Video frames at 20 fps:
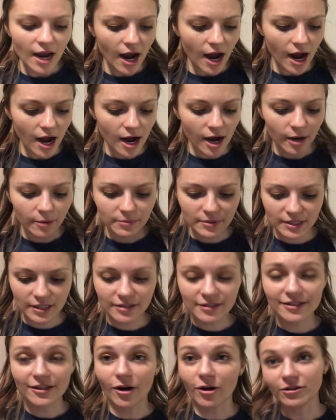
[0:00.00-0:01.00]
Um, since
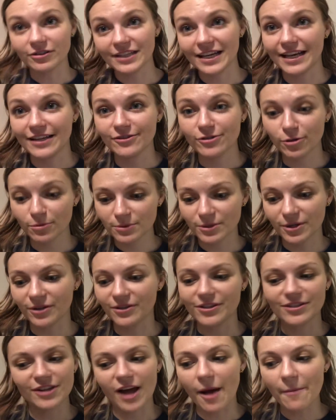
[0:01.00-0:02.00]
all the hand soaps are on the
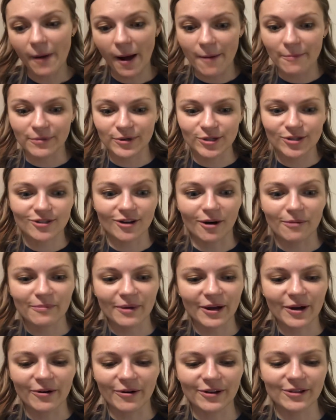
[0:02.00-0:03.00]
top, I'm gonna start
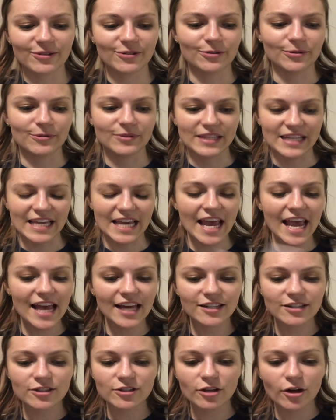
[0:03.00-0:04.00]
by going through the
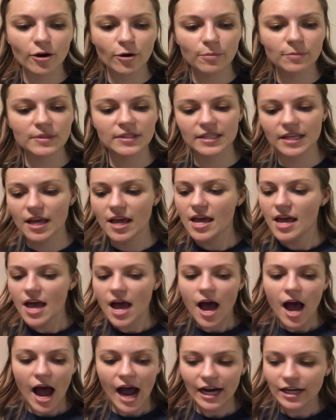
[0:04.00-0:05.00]
hand soaps.
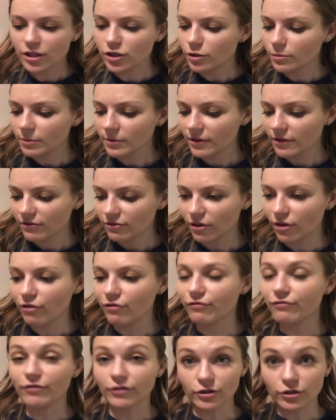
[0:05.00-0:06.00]
I do believe the
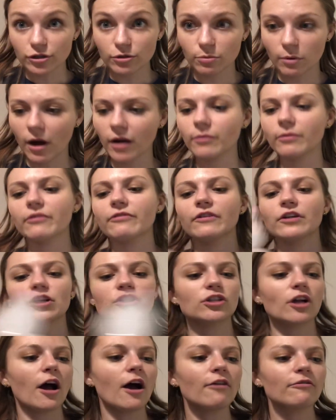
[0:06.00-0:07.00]
first one we
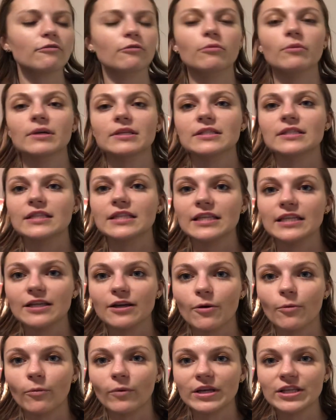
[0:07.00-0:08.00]
finished off was the
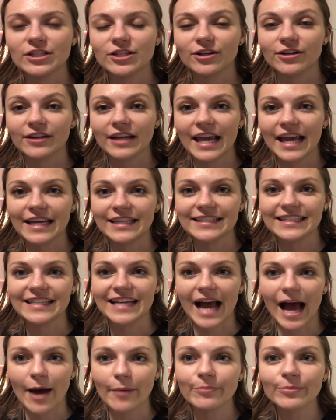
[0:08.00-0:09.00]
winter candy
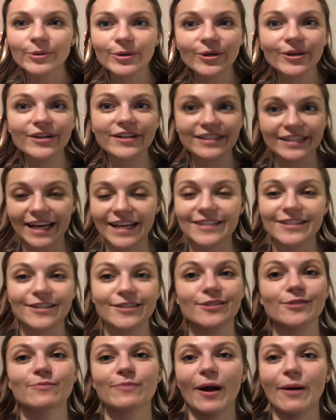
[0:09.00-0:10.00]
apple. Yes,
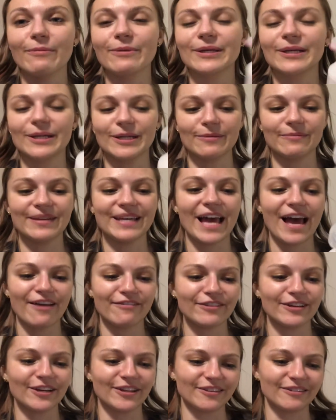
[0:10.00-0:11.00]
this is probably gonna be
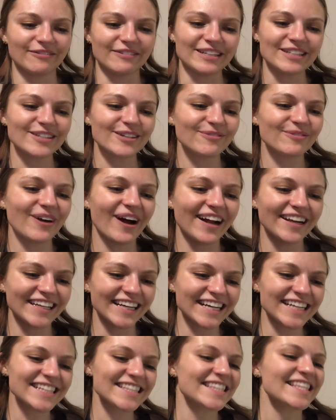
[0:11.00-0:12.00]
heavy on the winter
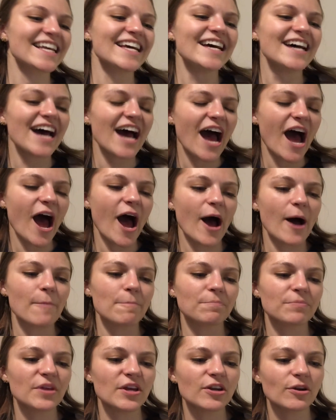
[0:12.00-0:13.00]
products.
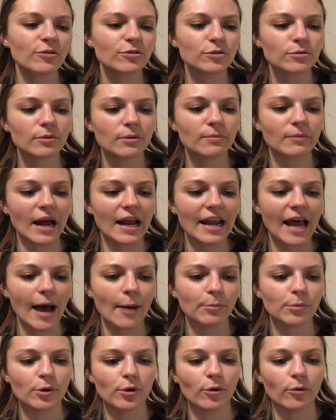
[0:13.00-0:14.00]
Um, the notes were red
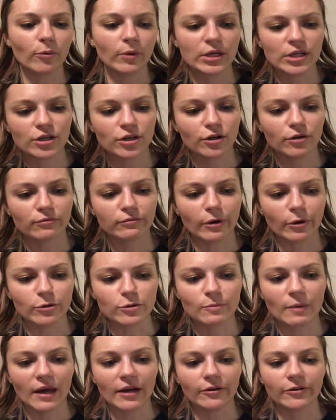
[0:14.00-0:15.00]
apple, winter rose
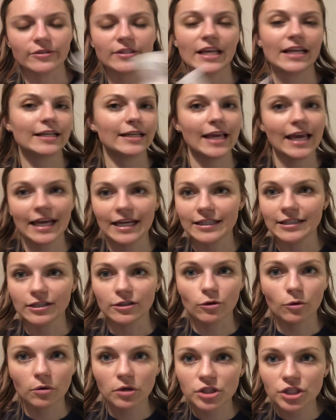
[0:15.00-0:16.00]
petals, and
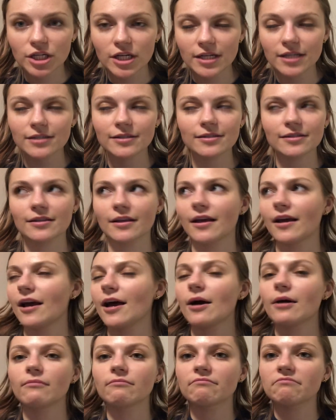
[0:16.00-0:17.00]
candied oranges.
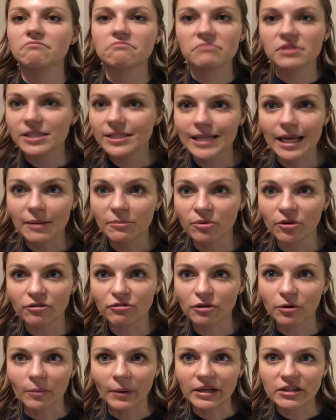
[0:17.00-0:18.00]
Staple
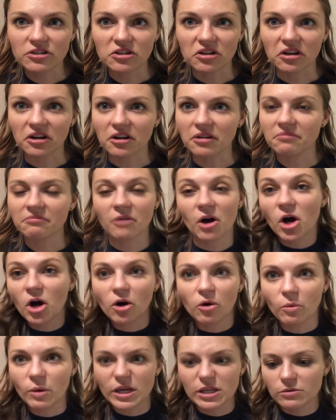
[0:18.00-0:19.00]
for winter,
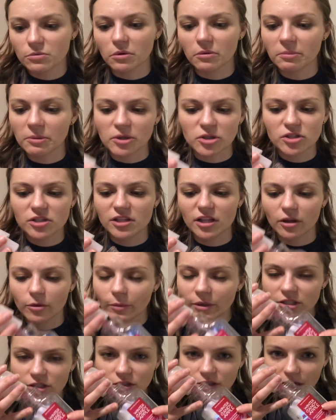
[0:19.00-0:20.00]
always will purchase in the
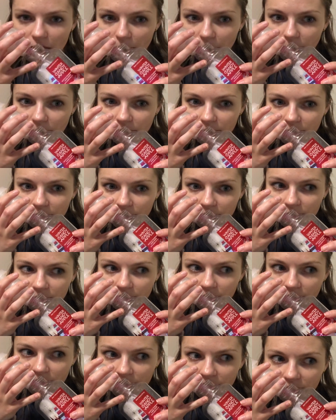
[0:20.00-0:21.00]
winter time.
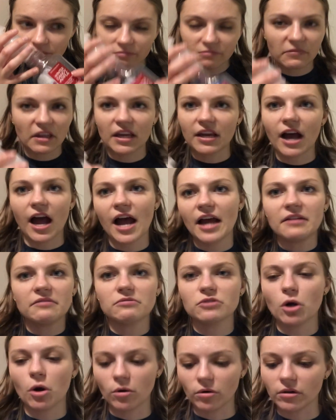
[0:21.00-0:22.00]
Like I
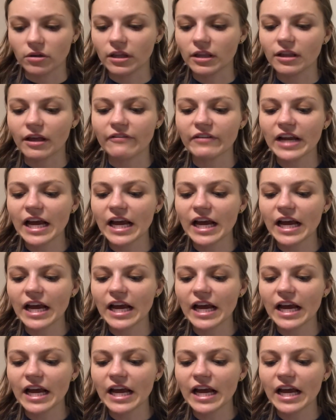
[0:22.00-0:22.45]
totally love it.